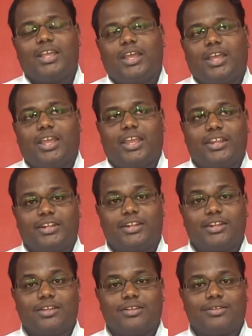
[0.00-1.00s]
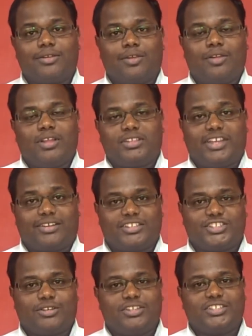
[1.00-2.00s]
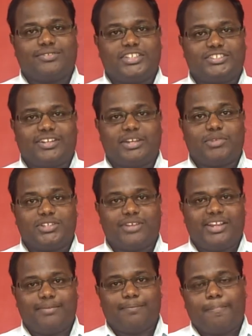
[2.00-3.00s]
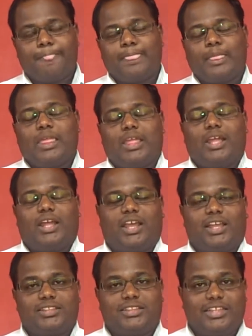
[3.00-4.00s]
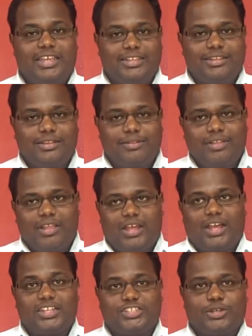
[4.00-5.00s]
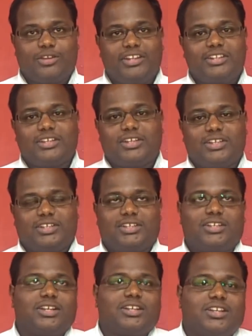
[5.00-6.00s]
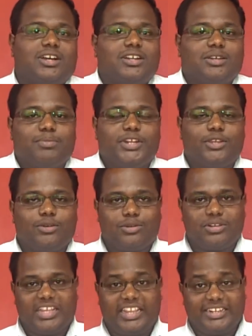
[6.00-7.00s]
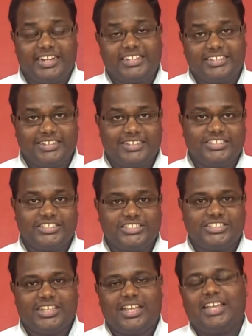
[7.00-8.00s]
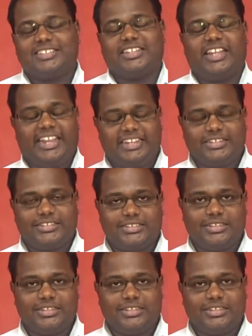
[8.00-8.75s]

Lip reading: in Director Thiyagarajakumar Ramaswamy, Madurai. And then I joined a company called Ignite Intelligence as an intern,